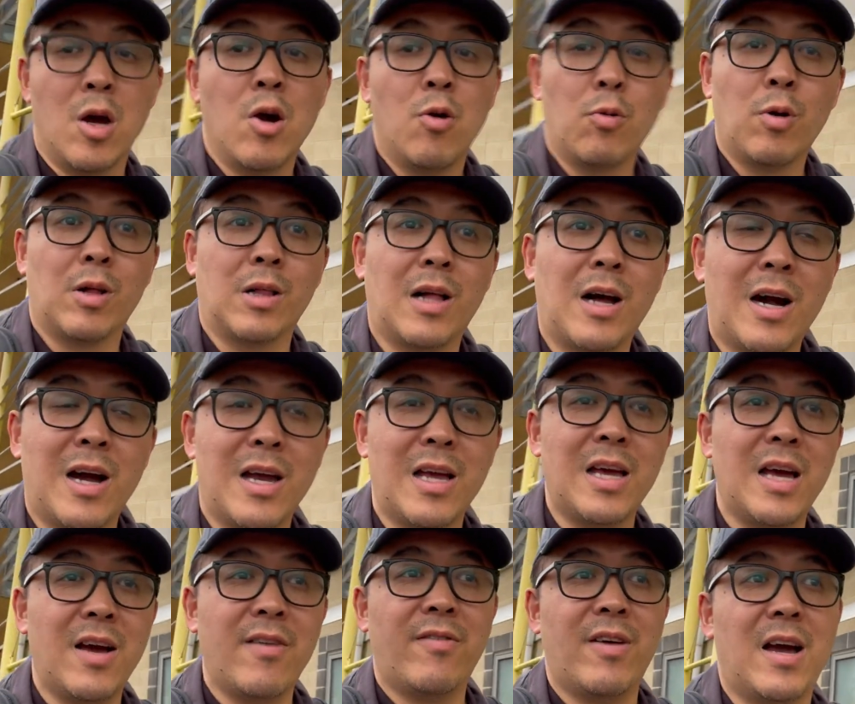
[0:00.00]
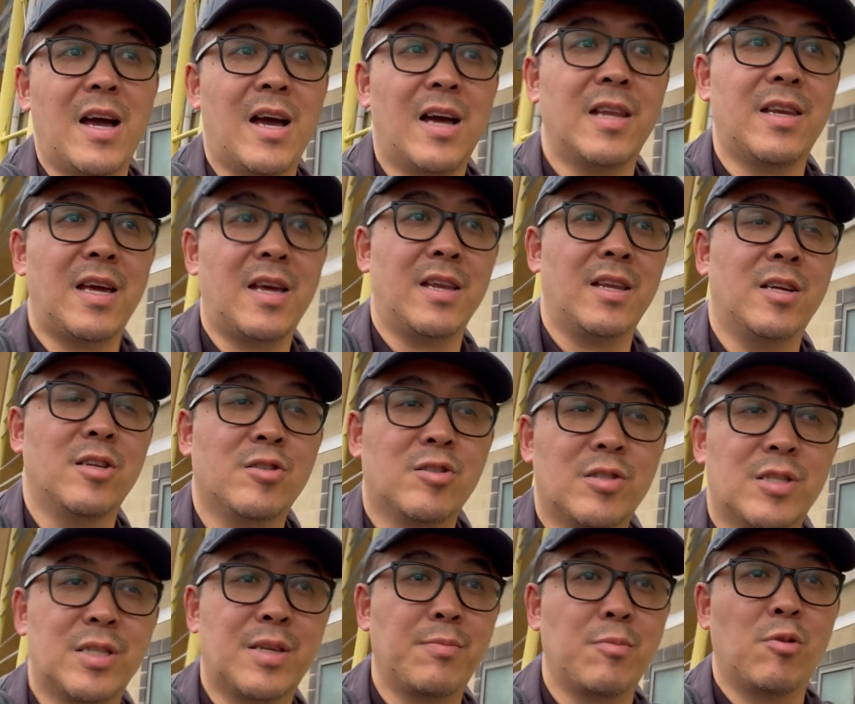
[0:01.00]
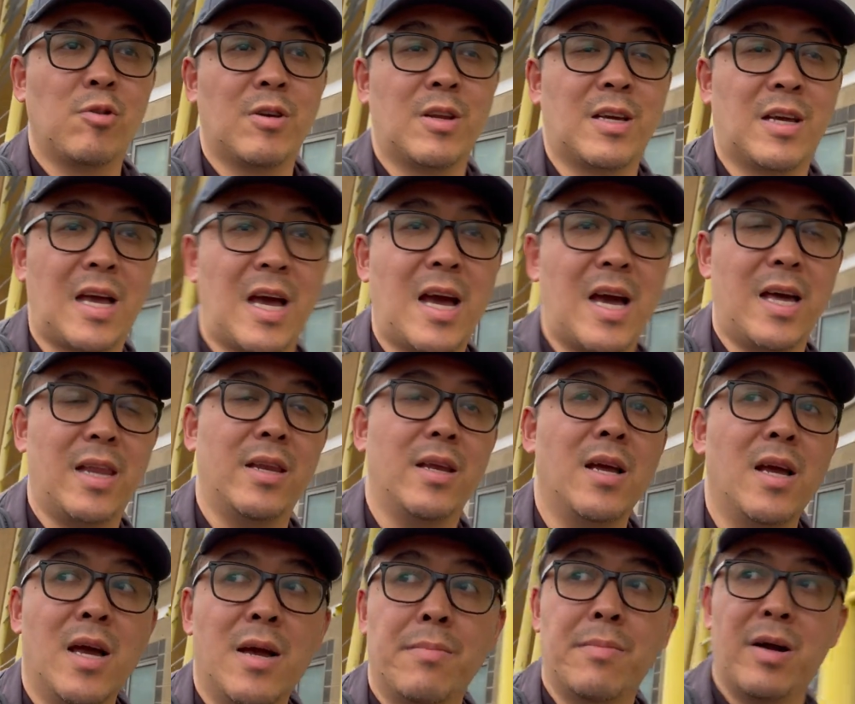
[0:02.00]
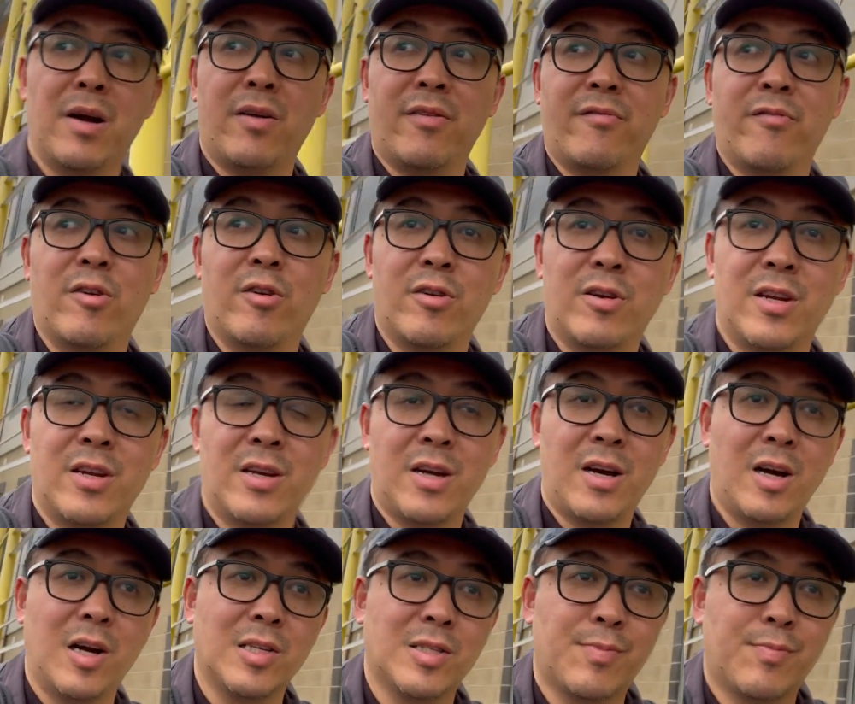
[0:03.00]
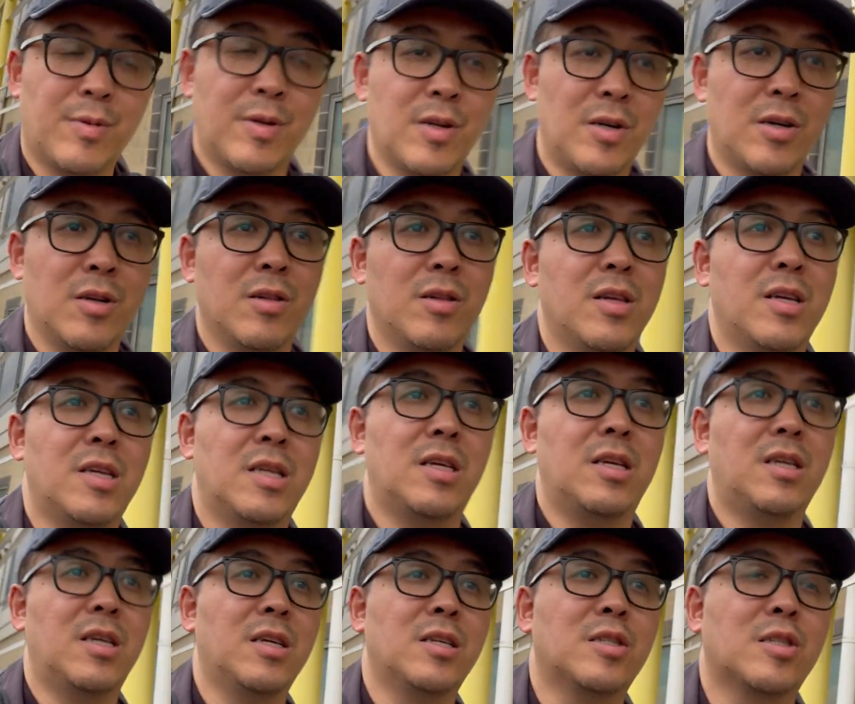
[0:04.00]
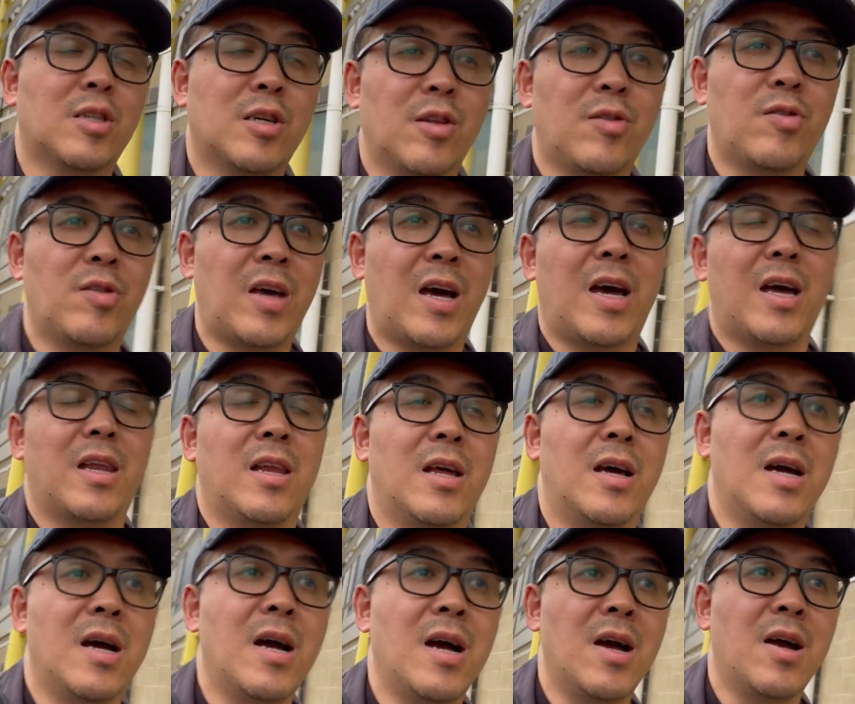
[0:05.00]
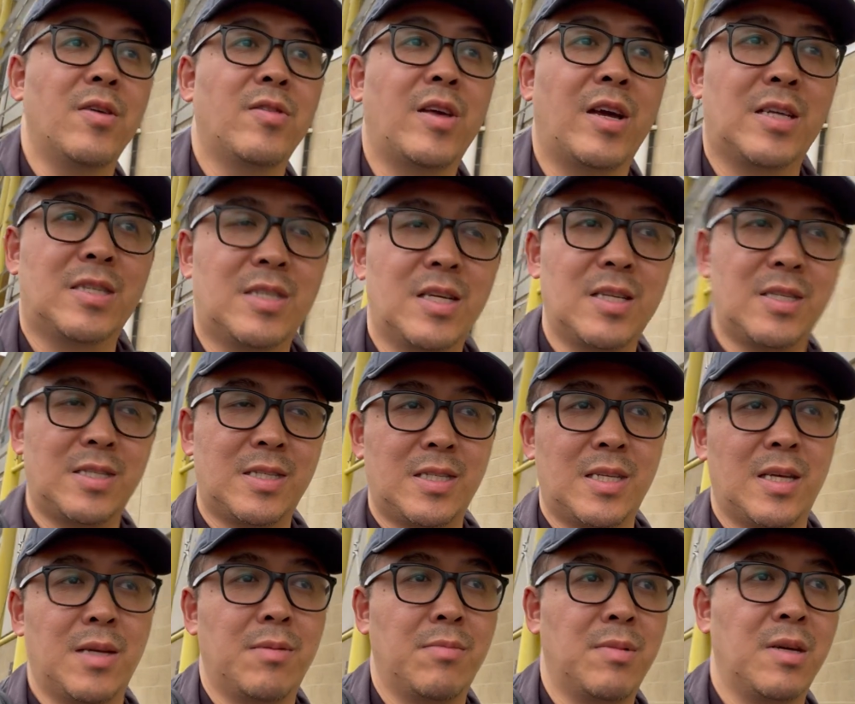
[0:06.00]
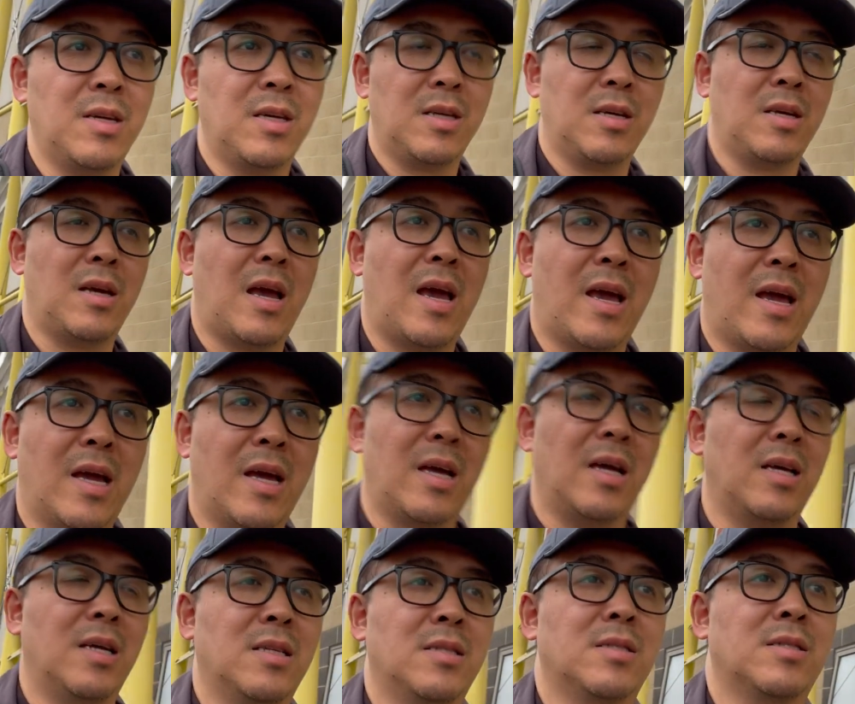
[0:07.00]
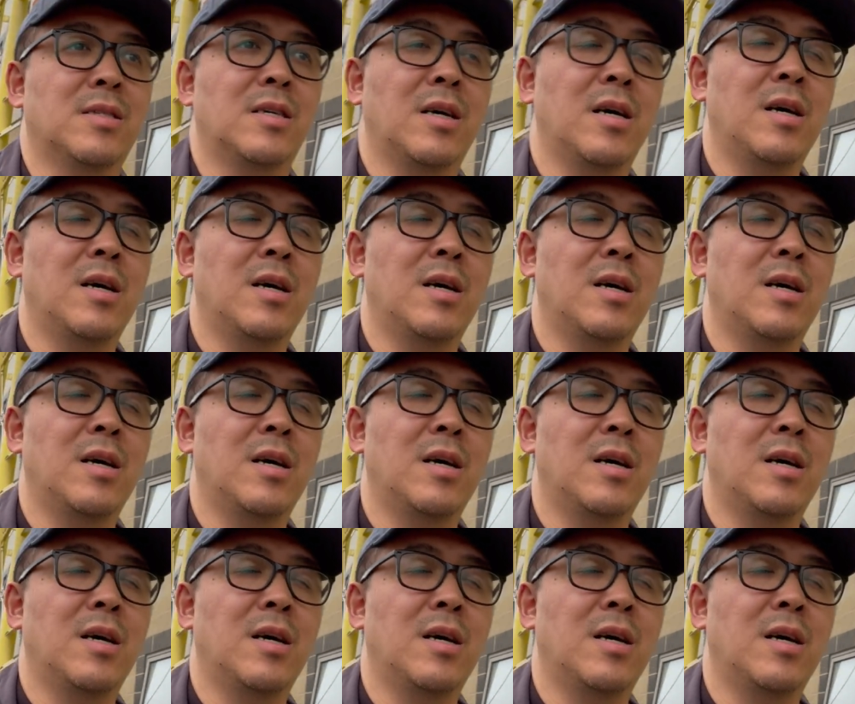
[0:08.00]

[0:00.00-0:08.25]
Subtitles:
Well, I have had an interesting morning at Mount Vernon Hospital. It is good that they did see me, and